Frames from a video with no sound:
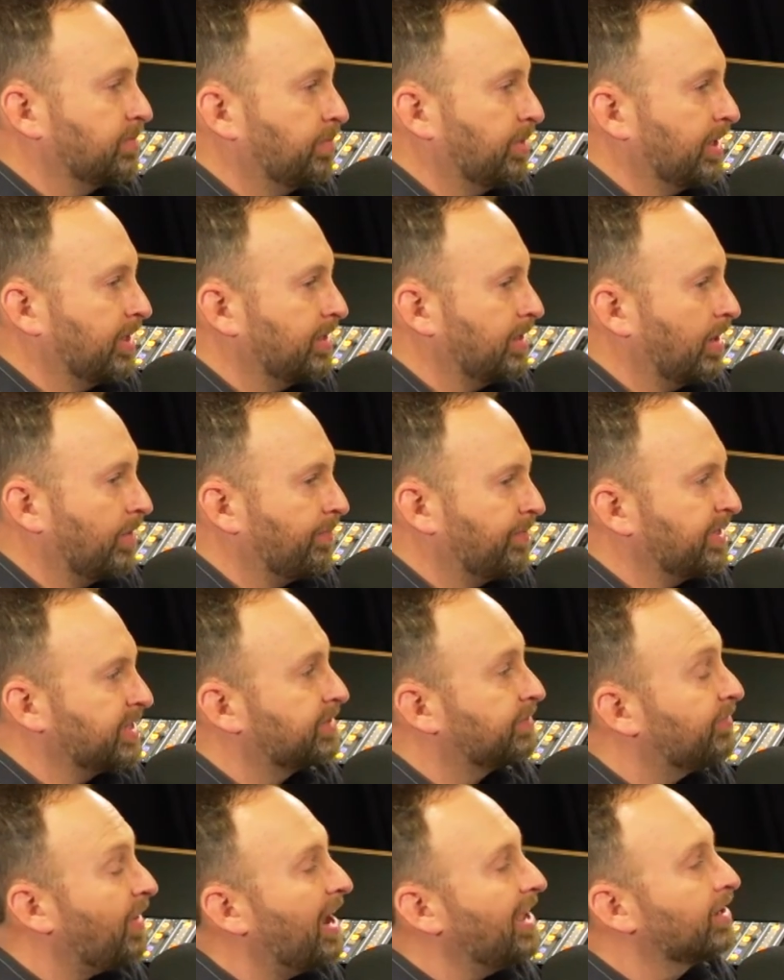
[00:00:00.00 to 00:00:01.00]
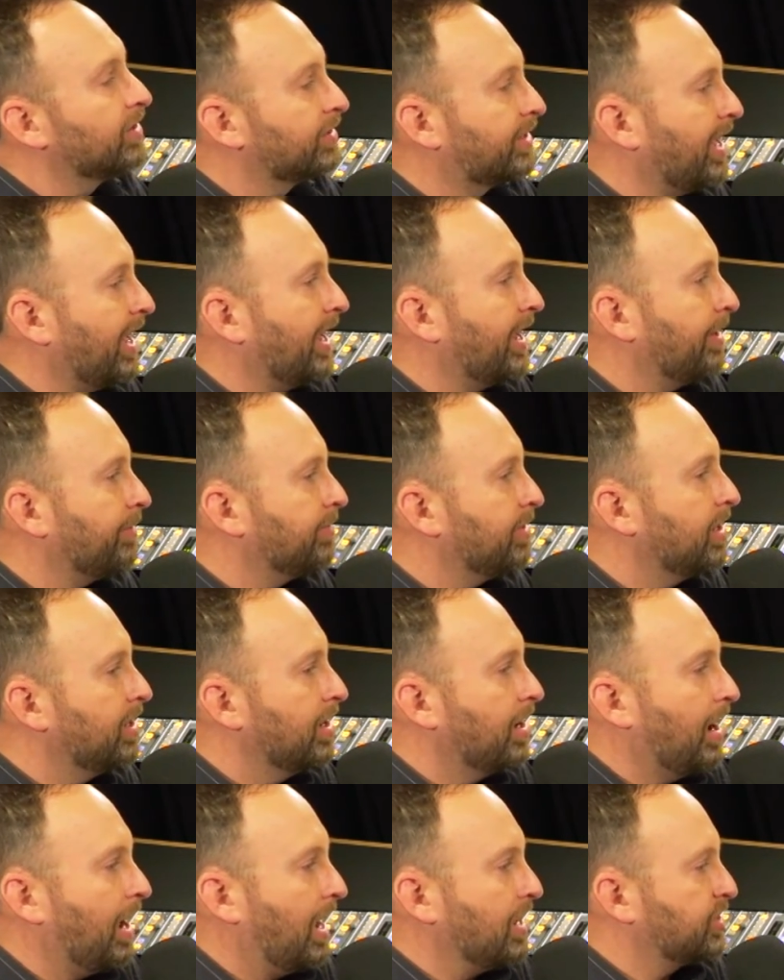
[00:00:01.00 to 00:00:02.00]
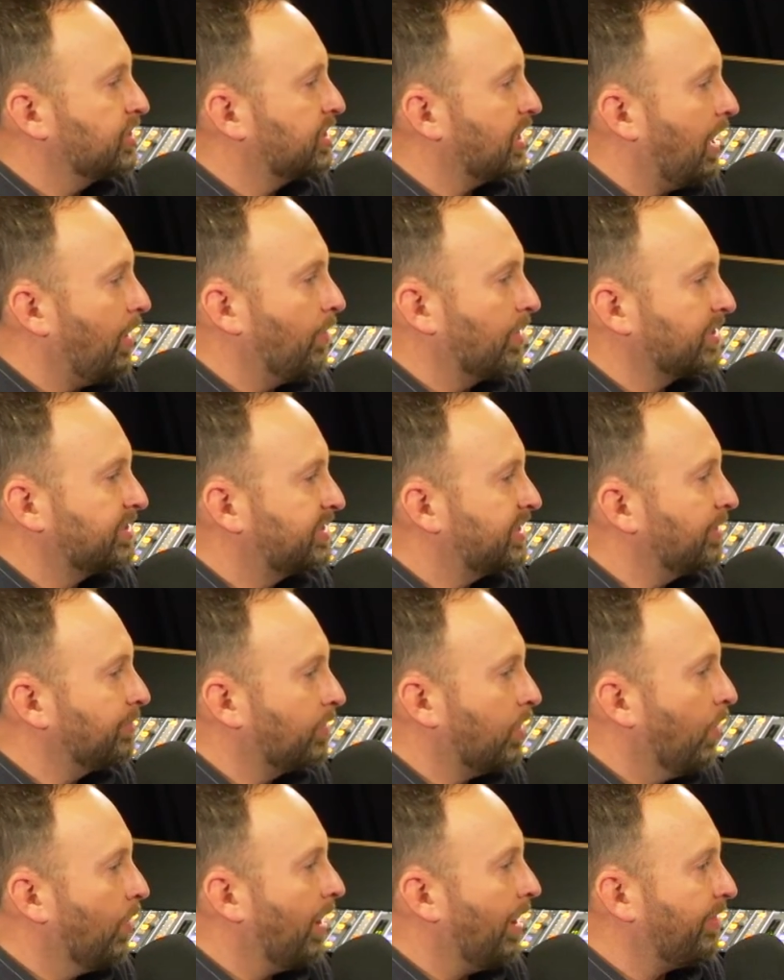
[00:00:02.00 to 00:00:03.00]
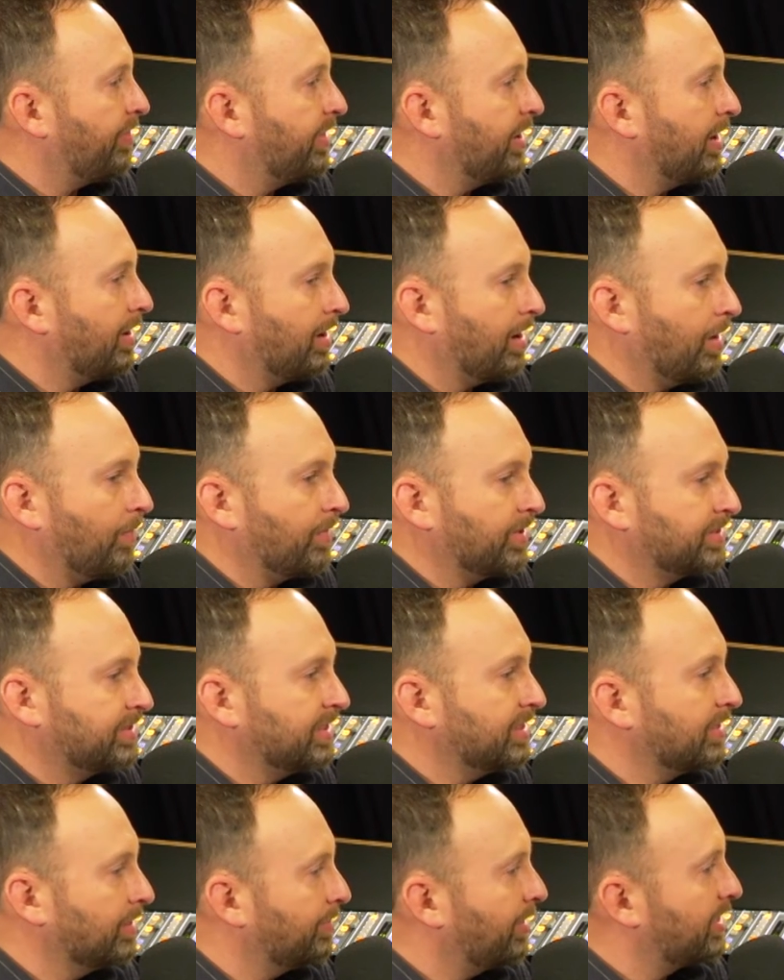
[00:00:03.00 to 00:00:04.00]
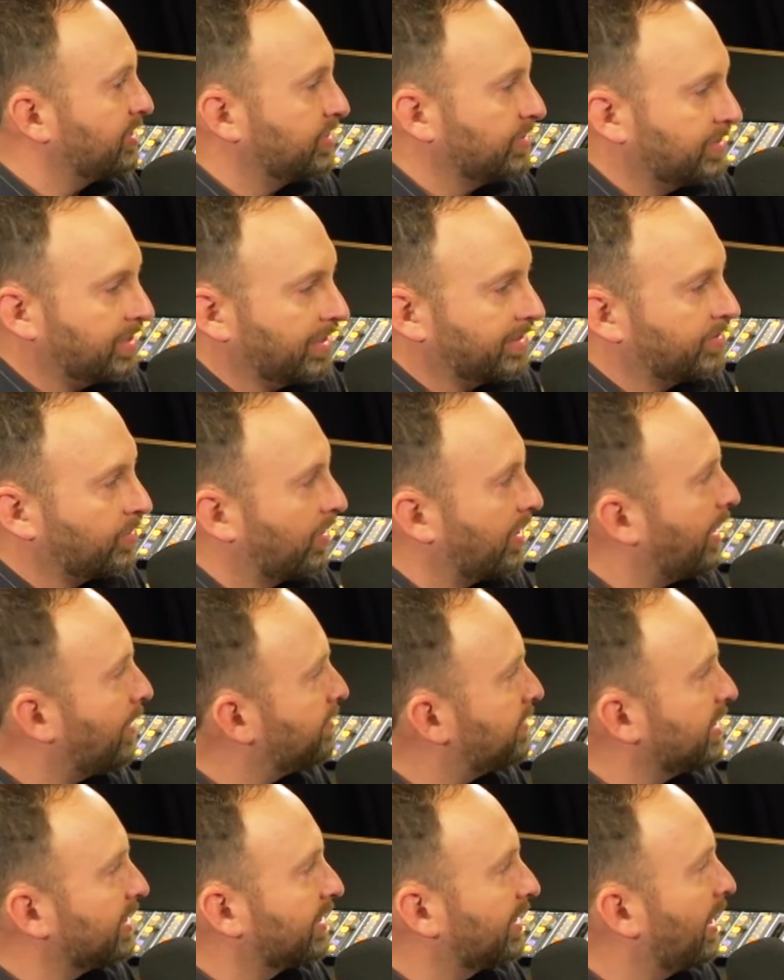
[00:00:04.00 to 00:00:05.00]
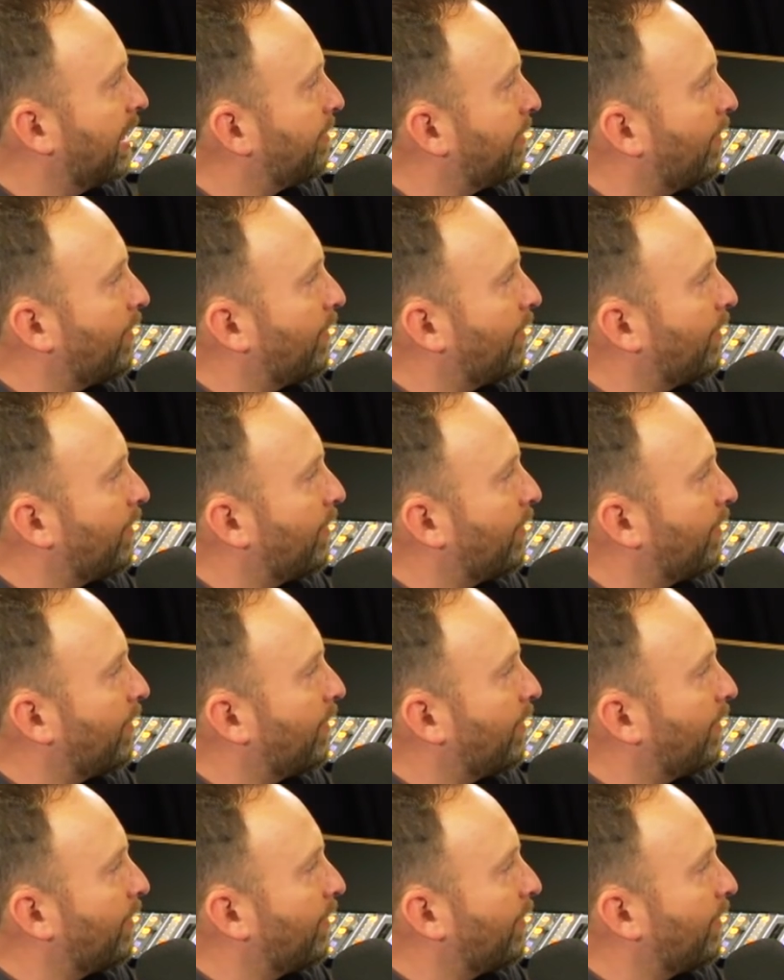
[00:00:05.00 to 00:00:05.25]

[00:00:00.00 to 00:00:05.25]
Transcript: But you know, for this final game, I just I want to see him go out there, and I want to see them, as you said, sort of empty the clip.